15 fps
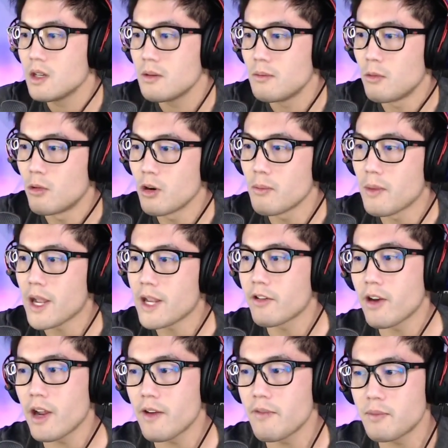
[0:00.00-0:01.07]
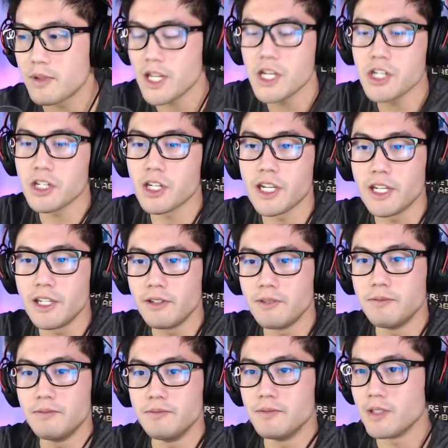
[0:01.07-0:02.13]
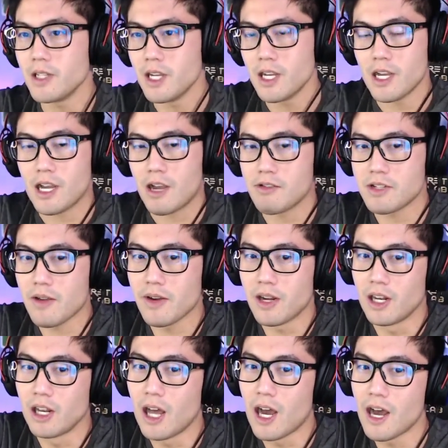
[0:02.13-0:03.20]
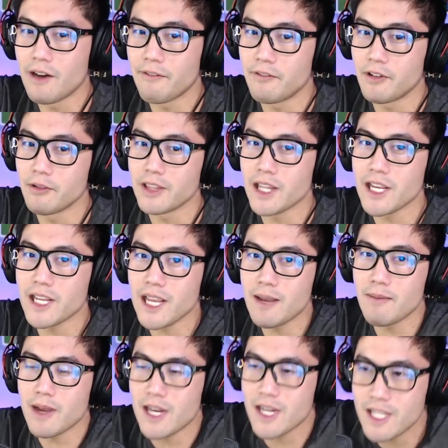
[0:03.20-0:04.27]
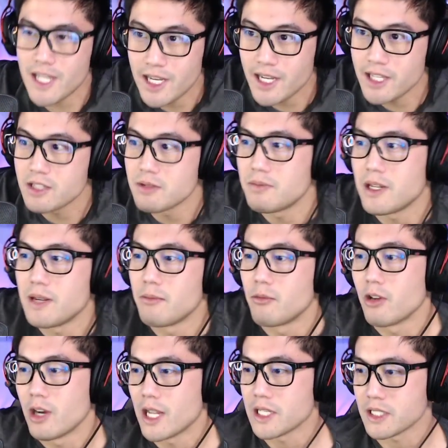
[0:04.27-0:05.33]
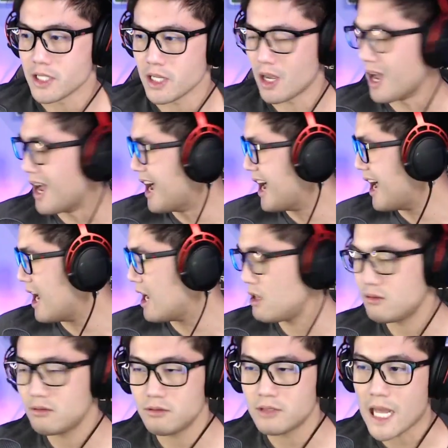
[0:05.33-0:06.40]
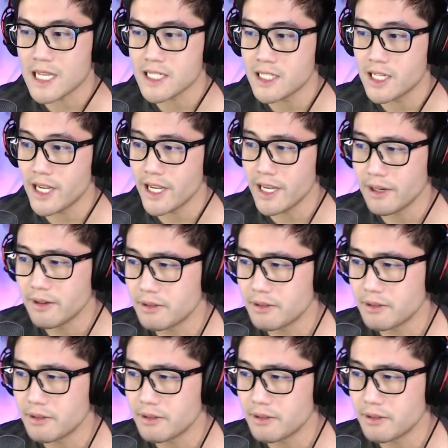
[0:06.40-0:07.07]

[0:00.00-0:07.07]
More Minecraft? Potentially. I was having a lot of fun with that game and I didn't get to play more or less. Uh, last night.